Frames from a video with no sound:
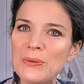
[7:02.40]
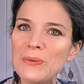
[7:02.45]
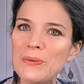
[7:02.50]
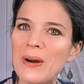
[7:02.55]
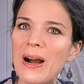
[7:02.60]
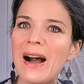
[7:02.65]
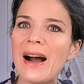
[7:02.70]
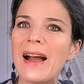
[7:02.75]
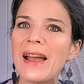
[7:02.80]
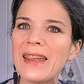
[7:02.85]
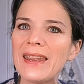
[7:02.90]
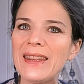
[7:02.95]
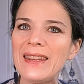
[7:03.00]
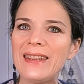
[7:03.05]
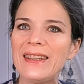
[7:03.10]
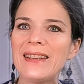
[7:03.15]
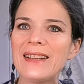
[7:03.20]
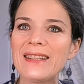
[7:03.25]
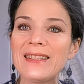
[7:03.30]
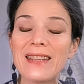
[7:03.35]
high
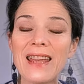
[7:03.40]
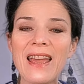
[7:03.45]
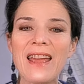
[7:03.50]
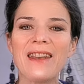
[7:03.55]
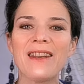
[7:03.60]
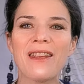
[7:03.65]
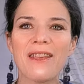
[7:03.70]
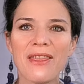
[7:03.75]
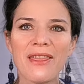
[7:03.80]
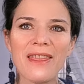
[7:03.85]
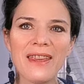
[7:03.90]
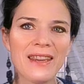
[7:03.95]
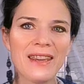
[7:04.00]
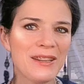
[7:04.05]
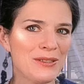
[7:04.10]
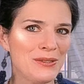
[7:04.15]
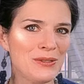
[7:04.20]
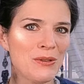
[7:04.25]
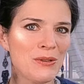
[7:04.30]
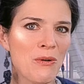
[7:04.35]
heels and thick
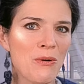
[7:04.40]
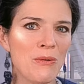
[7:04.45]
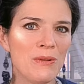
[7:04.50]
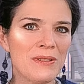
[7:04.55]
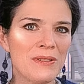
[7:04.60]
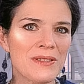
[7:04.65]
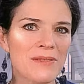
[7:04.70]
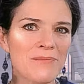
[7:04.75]
soles.